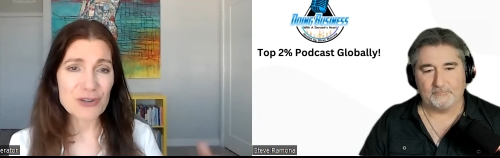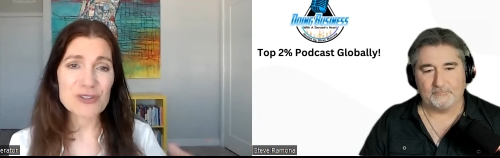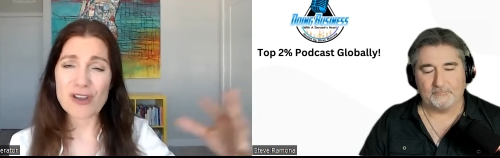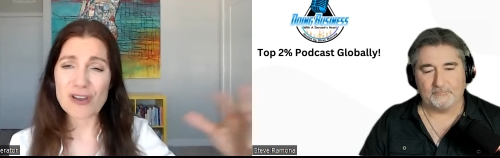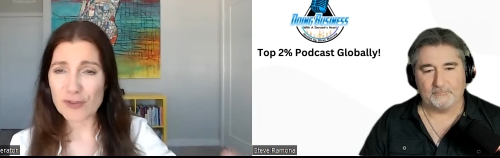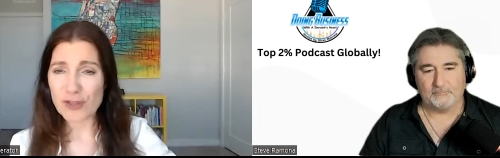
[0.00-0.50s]

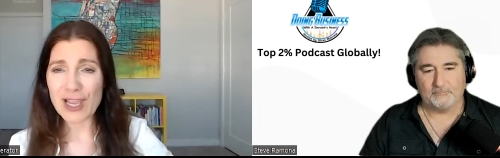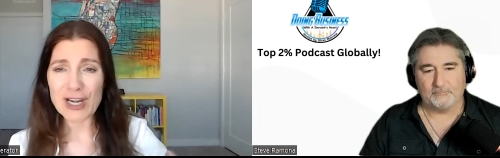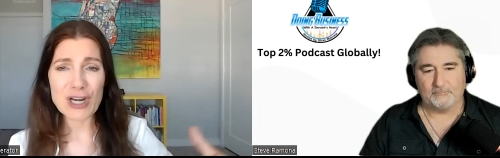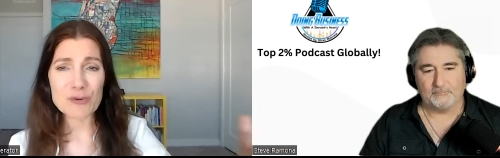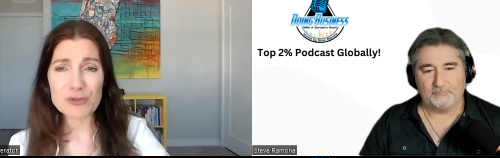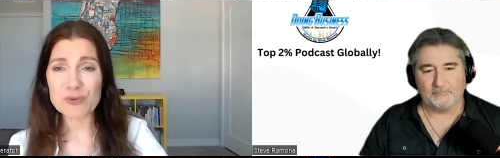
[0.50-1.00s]
Speaker 1: years
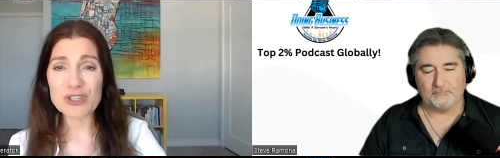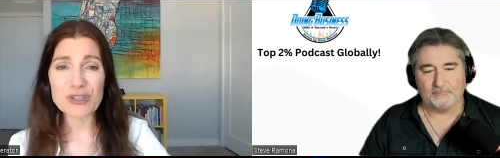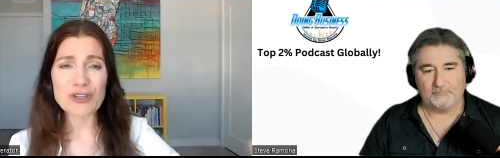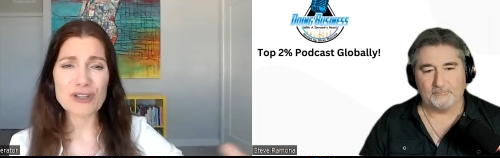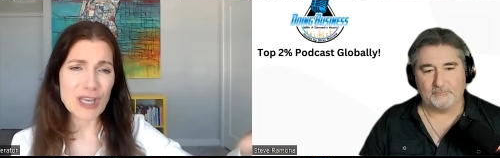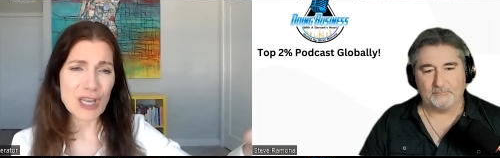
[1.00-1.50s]
offline. And I was
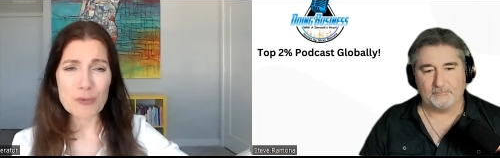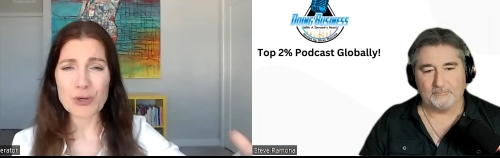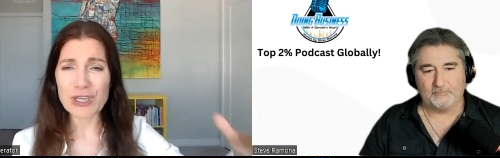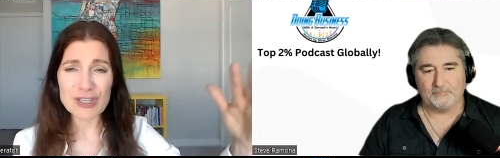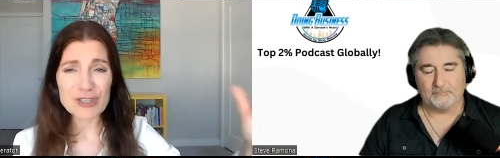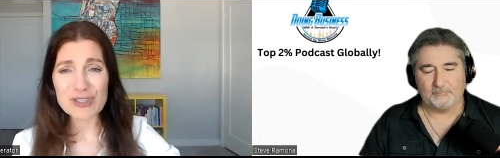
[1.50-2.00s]
really good at the
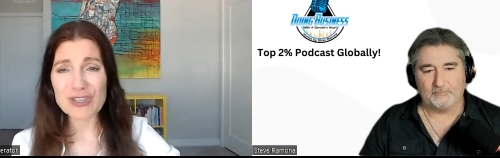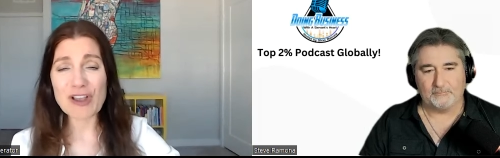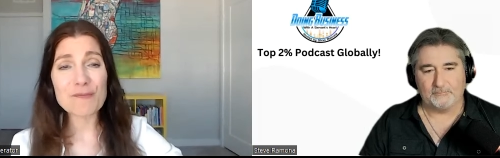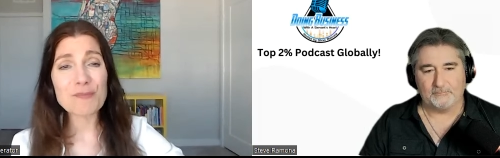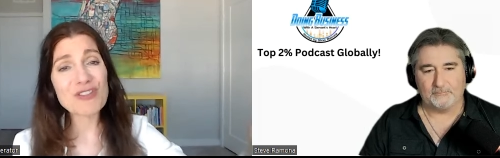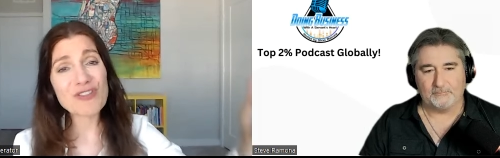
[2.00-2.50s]
networking
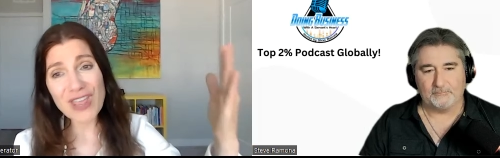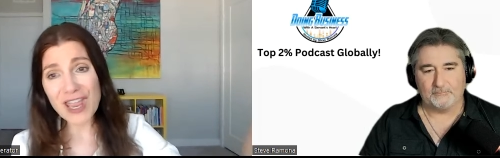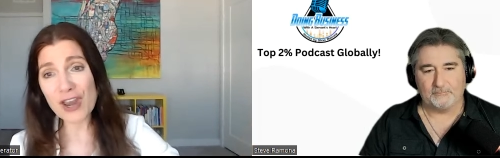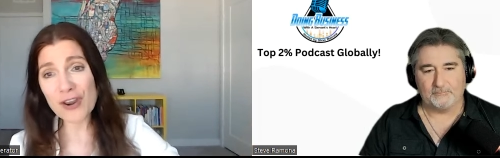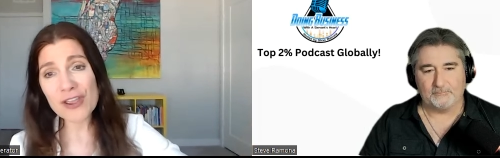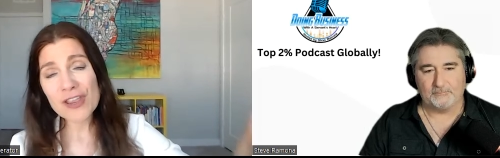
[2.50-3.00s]
stuff. But
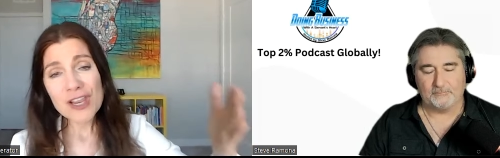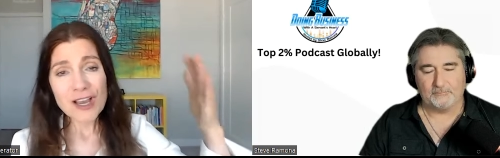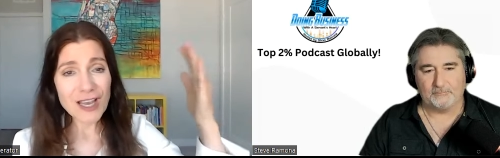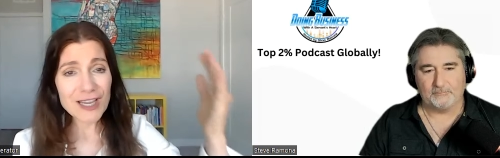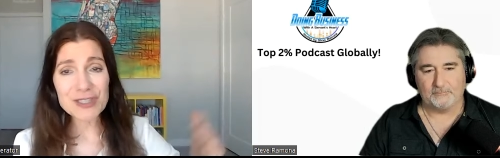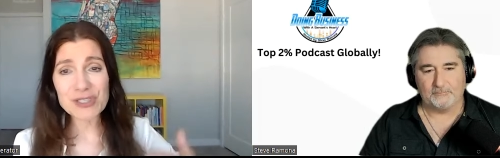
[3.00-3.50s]
then
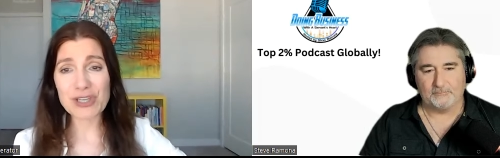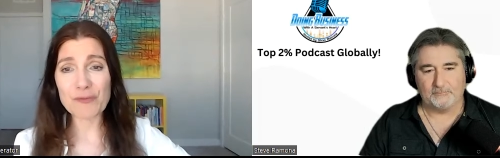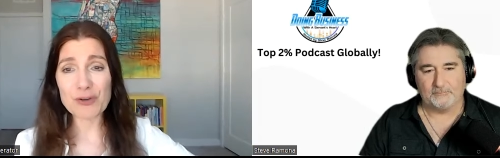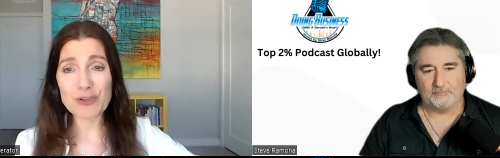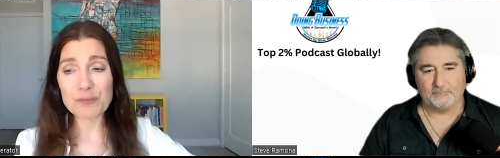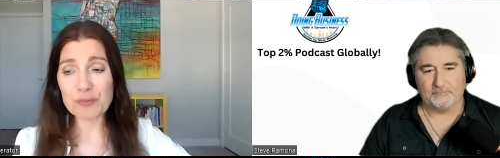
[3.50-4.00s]
I
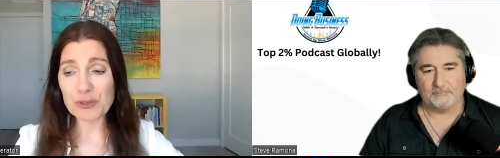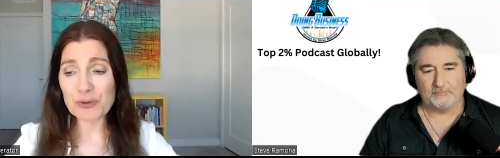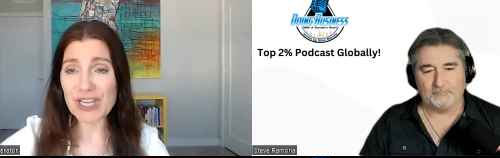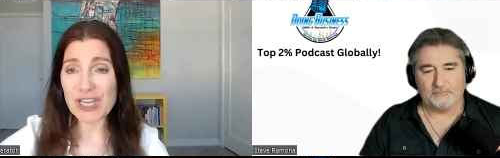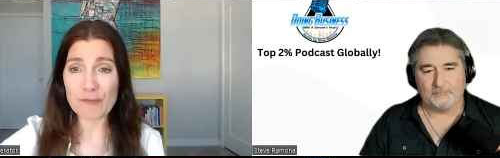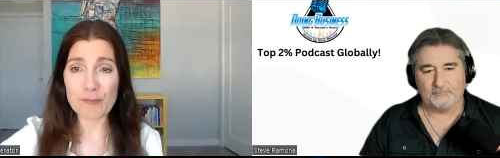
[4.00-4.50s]
discovered the
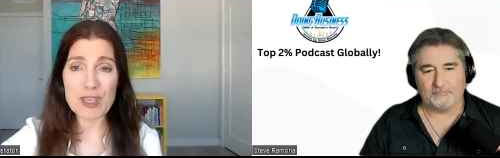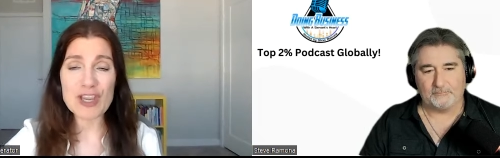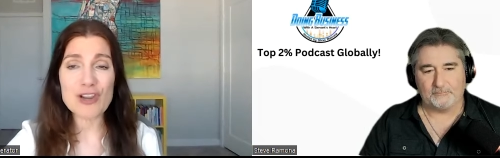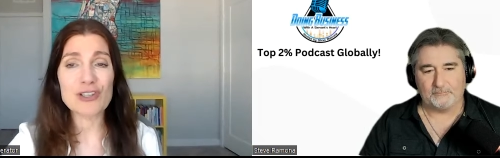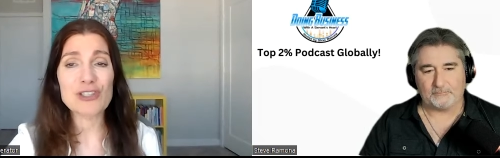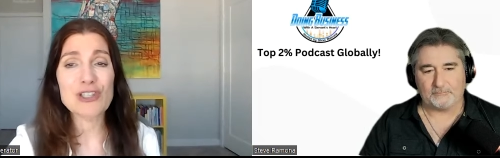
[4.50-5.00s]
beauty of
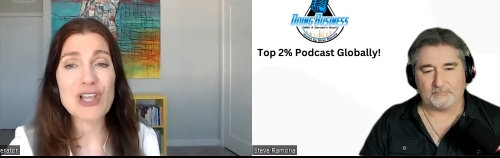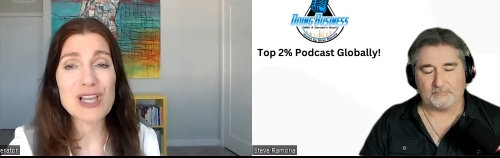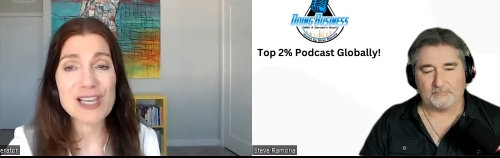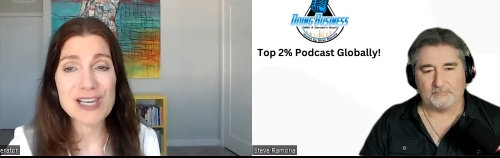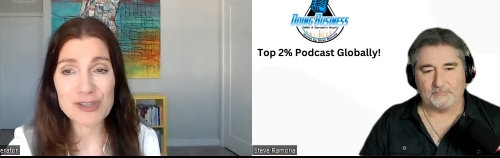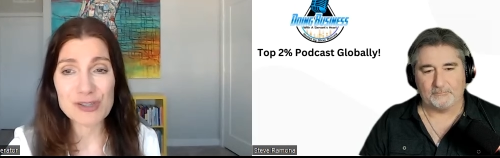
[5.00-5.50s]
being
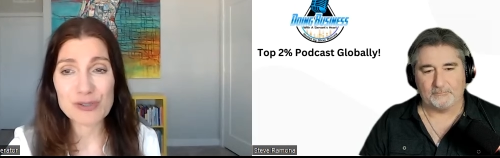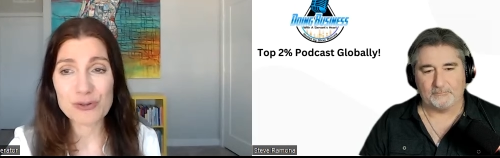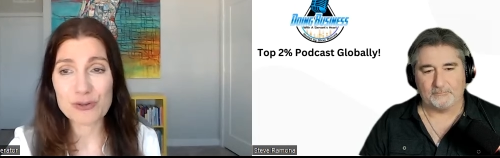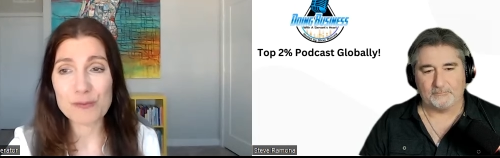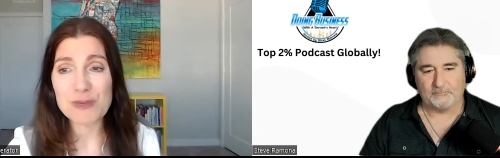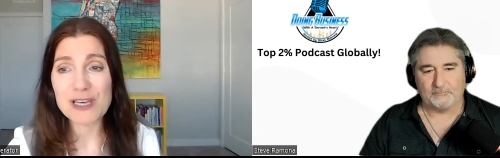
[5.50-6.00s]
online and
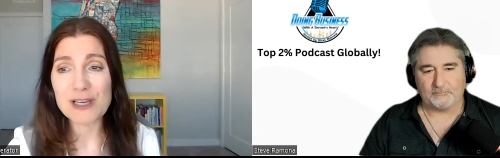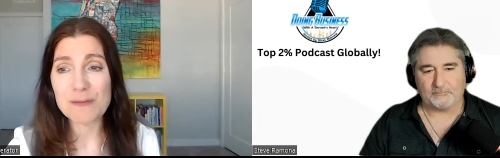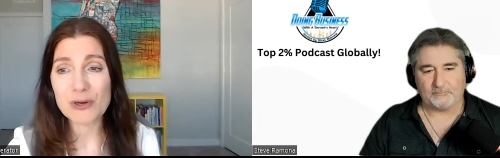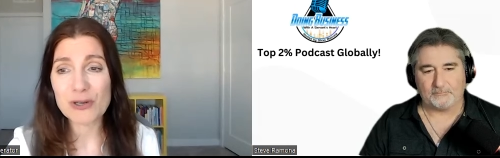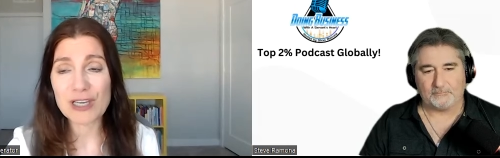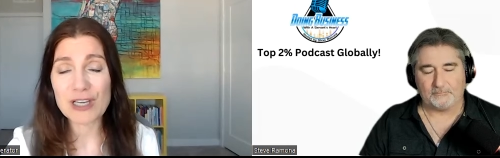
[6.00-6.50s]
social
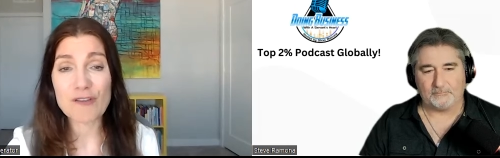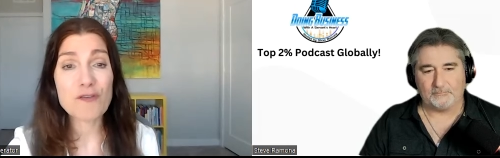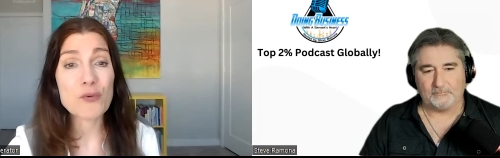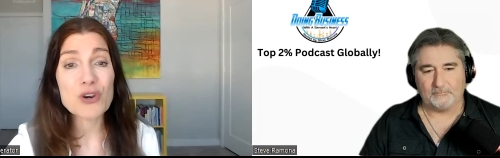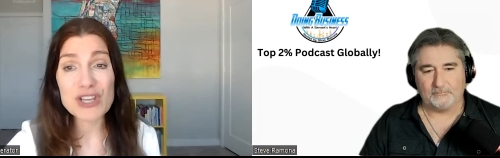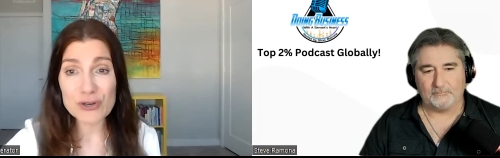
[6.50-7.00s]
media
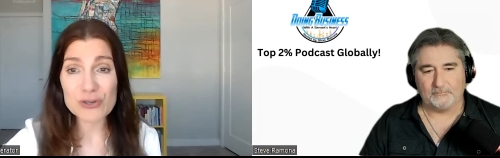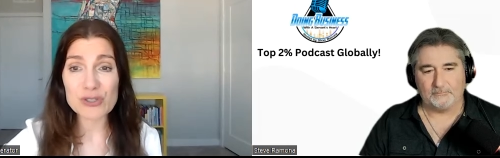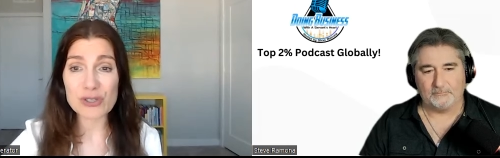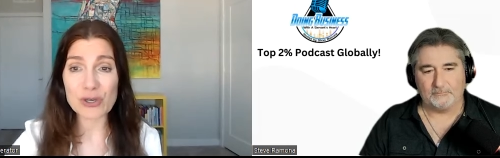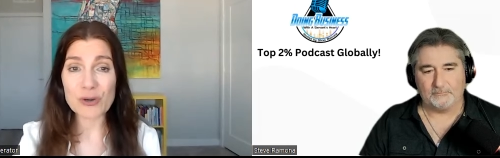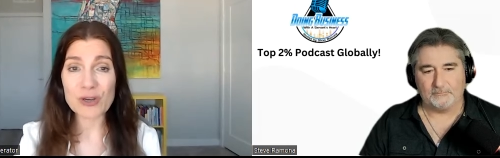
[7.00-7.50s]
marketing four
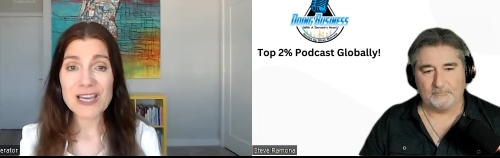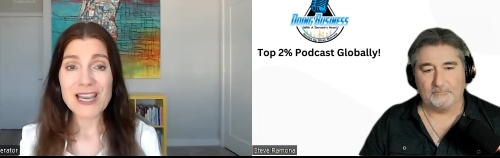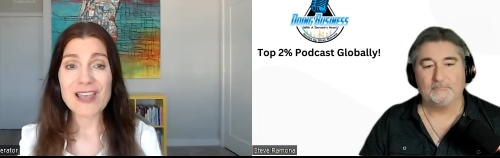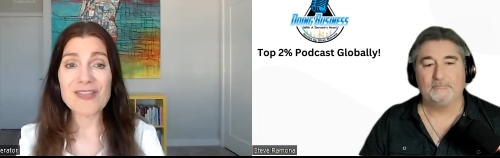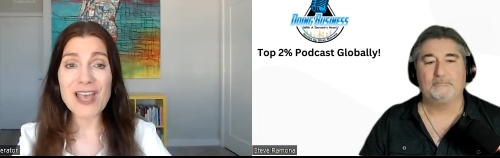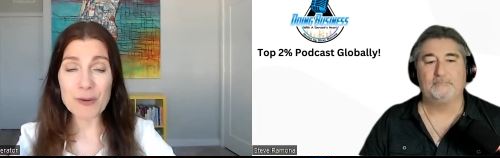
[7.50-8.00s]
years ago.
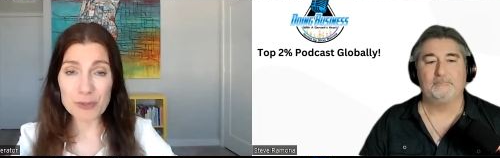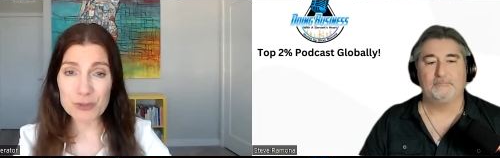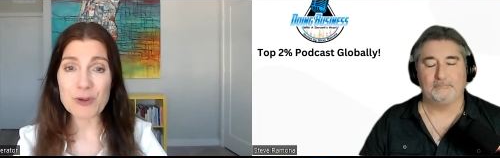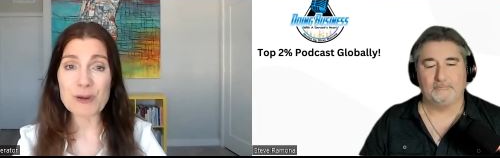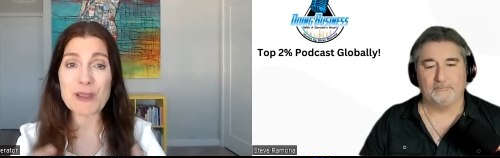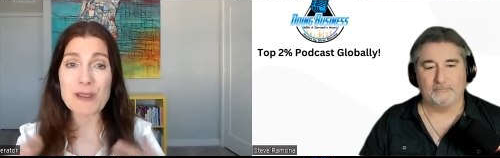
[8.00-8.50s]
And that
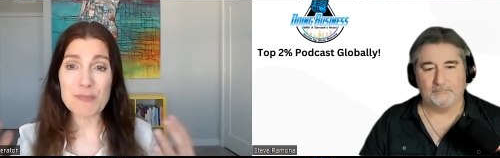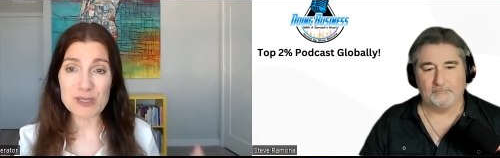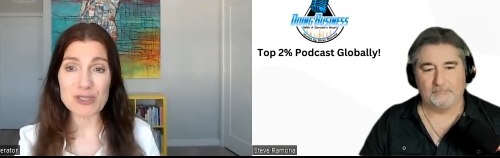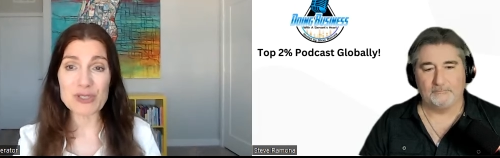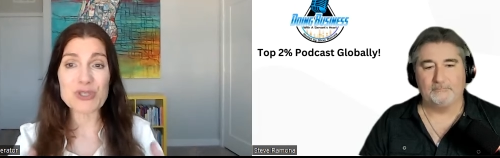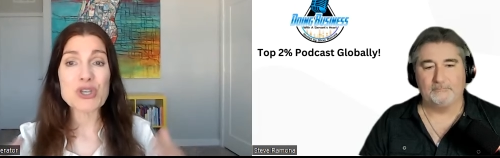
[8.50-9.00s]
was when my
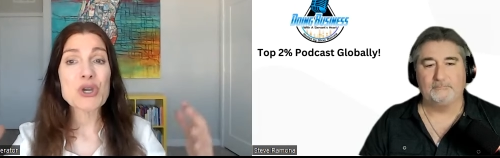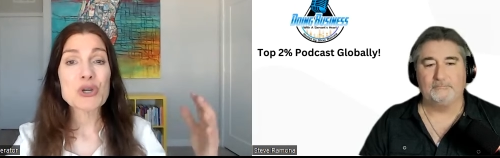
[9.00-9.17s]
business